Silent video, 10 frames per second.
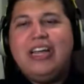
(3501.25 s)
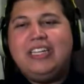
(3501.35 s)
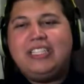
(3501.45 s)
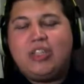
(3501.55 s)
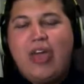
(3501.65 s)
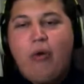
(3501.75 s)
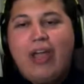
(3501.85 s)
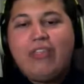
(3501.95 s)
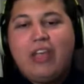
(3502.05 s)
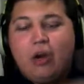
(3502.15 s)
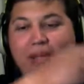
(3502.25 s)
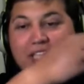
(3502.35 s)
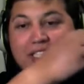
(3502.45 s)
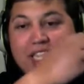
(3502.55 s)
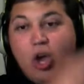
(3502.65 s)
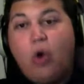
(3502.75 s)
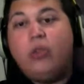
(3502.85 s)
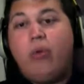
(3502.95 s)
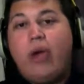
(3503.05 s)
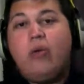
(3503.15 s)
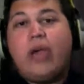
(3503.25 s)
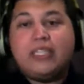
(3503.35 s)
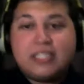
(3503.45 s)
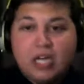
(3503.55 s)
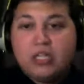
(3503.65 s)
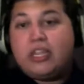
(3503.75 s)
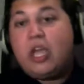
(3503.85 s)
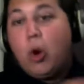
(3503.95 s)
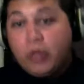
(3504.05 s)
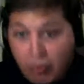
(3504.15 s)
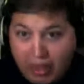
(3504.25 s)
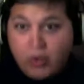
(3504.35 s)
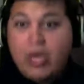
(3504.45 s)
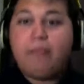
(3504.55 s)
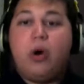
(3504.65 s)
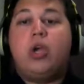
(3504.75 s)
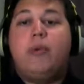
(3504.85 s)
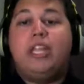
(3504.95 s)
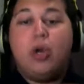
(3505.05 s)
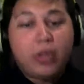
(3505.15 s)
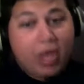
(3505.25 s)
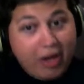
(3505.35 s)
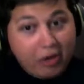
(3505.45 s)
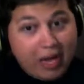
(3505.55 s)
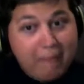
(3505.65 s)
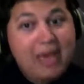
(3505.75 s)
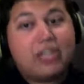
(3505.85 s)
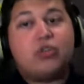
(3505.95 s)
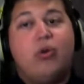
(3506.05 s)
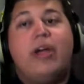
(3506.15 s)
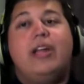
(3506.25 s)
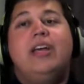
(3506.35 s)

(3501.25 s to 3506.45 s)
So that way, they're basically the only way you get Zelda, the only way you get Pokemon, the only way you get Metroid.